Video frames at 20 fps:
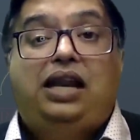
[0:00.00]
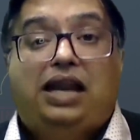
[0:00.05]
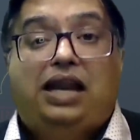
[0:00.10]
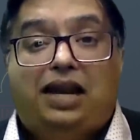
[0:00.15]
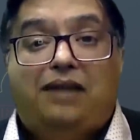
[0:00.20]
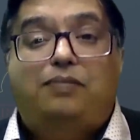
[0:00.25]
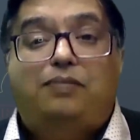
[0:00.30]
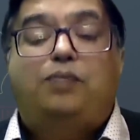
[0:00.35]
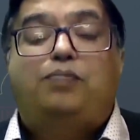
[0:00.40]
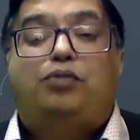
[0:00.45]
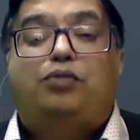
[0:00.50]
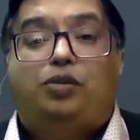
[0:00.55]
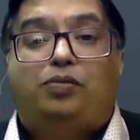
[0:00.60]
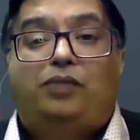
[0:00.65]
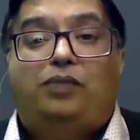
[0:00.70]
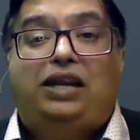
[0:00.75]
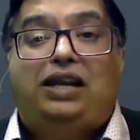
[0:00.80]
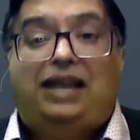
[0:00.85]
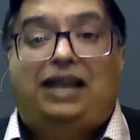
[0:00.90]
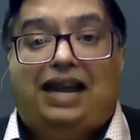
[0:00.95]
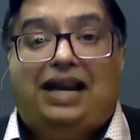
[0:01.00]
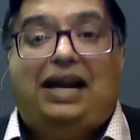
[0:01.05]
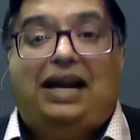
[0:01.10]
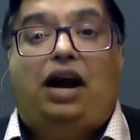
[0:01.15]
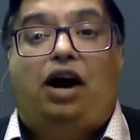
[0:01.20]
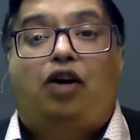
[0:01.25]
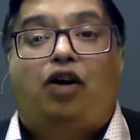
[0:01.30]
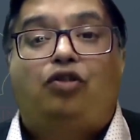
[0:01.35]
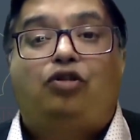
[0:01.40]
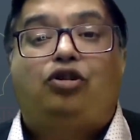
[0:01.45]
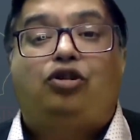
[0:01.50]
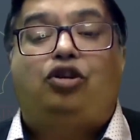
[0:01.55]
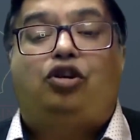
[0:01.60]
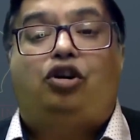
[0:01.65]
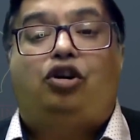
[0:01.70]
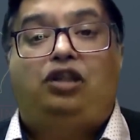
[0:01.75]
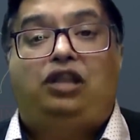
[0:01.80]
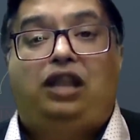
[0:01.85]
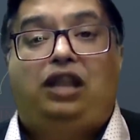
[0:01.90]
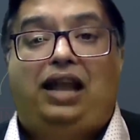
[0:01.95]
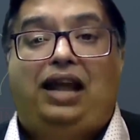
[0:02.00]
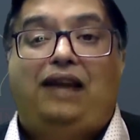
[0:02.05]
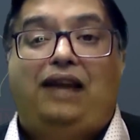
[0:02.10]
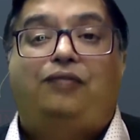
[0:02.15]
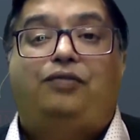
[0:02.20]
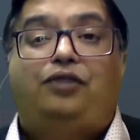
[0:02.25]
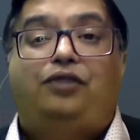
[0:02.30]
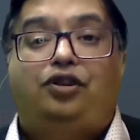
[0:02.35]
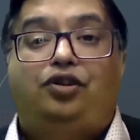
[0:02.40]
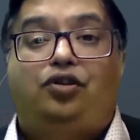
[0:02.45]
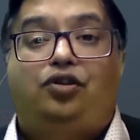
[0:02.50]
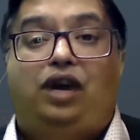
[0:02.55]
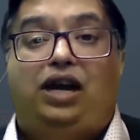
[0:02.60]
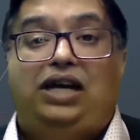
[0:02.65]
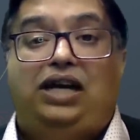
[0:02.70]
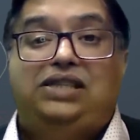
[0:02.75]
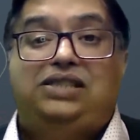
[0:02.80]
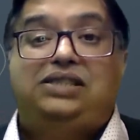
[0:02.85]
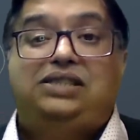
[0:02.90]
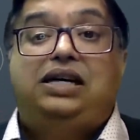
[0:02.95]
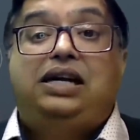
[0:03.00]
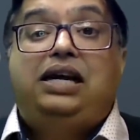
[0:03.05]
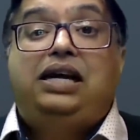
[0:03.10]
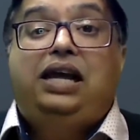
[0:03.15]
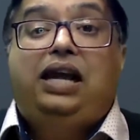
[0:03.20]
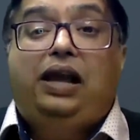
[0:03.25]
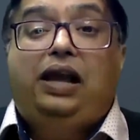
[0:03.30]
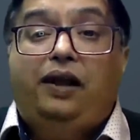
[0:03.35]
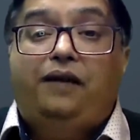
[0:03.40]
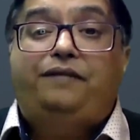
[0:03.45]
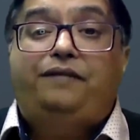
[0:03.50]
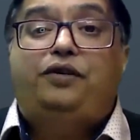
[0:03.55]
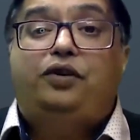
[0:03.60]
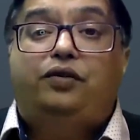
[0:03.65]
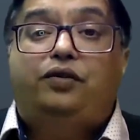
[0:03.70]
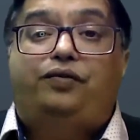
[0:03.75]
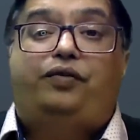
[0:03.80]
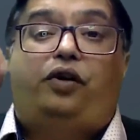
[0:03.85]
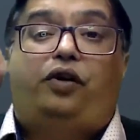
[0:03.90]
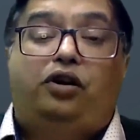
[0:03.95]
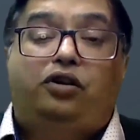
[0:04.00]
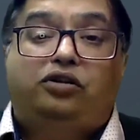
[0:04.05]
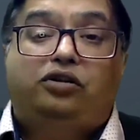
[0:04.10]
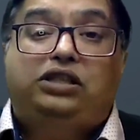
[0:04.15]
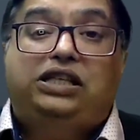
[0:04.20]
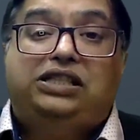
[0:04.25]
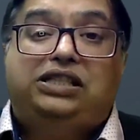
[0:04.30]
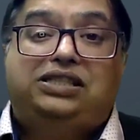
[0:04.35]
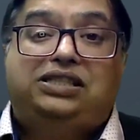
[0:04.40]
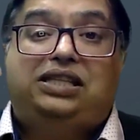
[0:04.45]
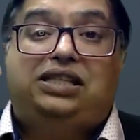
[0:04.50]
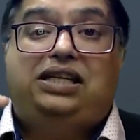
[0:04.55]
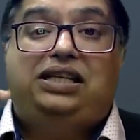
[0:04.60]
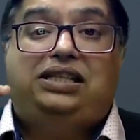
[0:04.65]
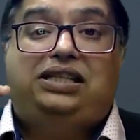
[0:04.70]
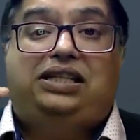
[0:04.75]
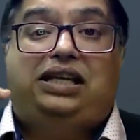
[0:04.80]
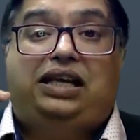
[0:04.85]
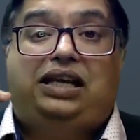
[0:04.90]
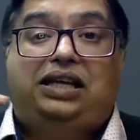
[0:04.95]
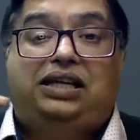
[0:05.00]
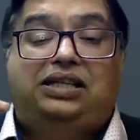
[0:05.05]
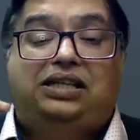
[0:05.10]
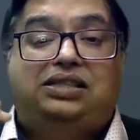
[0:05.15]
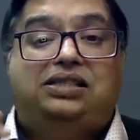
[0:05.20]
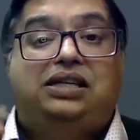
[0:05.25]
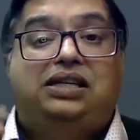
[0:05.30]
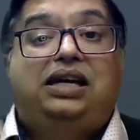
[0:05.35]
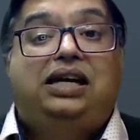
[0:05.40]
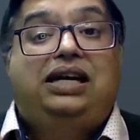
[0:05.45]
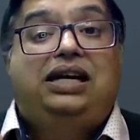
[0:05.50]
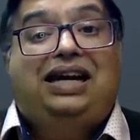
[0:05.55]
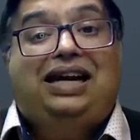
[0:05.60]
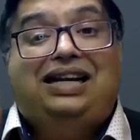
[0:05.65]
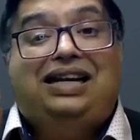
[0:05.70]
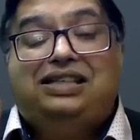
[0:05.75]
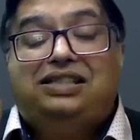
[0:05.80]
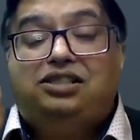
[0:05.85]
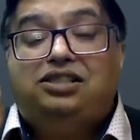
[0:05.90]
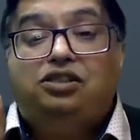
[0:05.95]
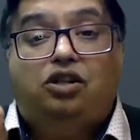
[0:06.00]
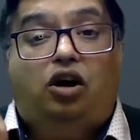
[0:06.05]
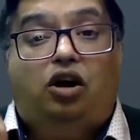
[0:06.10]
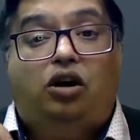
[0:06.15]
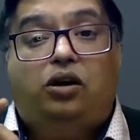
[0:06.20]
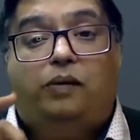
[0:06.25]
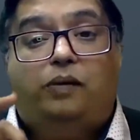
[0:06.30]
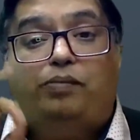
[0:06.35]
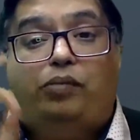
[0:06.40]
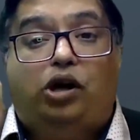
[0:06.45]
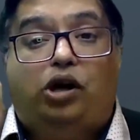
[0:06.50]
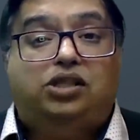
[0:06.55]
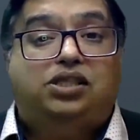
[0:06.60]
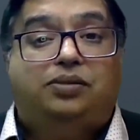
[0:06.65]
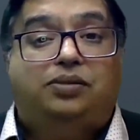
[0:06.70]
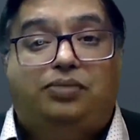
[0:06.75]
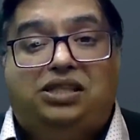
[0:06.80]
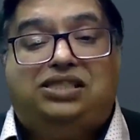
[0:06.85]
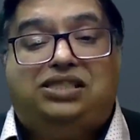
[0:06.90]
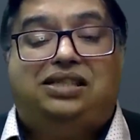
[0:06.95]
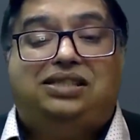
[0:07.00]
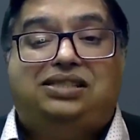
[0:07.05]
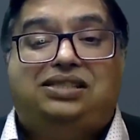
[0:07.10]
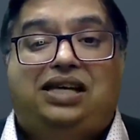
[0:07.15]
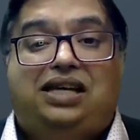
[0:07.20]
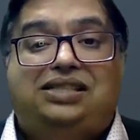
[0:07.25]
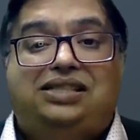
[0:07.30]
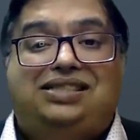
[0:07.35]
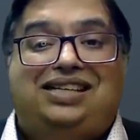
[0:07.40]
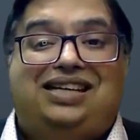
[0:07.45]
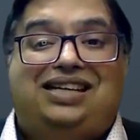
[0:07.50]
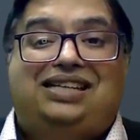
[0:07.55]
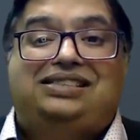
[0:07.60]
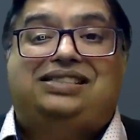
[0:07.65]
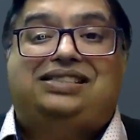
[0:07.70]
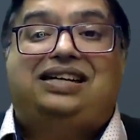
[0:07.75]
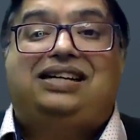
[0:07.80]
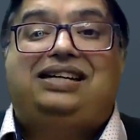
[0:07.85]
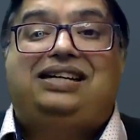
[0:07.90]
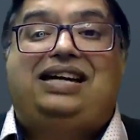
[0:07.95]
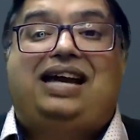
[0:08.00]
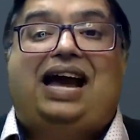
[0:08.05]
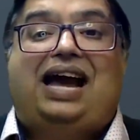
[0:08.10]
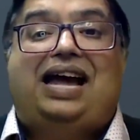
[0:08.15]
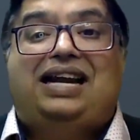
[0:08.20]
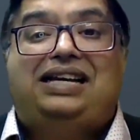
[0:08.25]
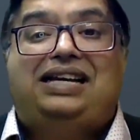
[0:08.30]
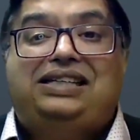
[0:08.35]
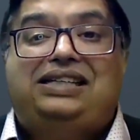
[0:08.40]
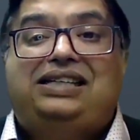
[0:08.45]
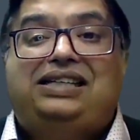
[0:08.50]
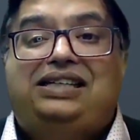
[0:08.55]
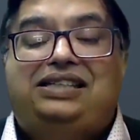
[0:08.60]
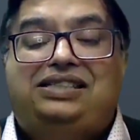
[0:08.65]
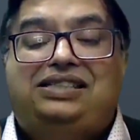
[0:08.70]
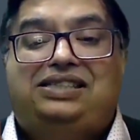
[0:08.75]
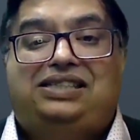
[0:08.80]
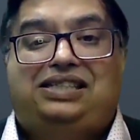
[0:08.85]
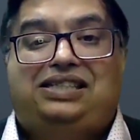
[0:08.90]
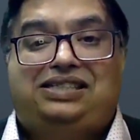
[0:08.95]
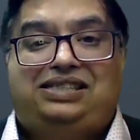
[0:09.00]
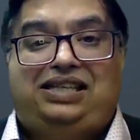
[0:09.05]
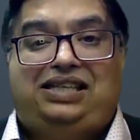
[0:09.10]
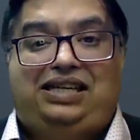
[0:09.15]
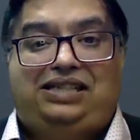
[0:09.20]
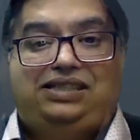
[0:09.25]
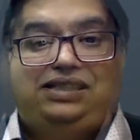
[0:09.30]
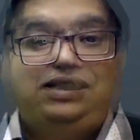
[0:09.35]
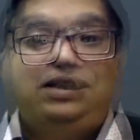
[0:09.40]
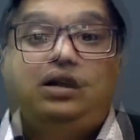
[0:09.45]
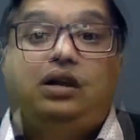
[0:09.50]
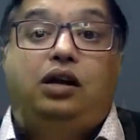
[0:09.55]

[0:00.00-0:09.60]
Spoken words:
Let me put my neck out on the line for you guys. If you follow these 3 things, it is not a possible success, it is a guaranteed success.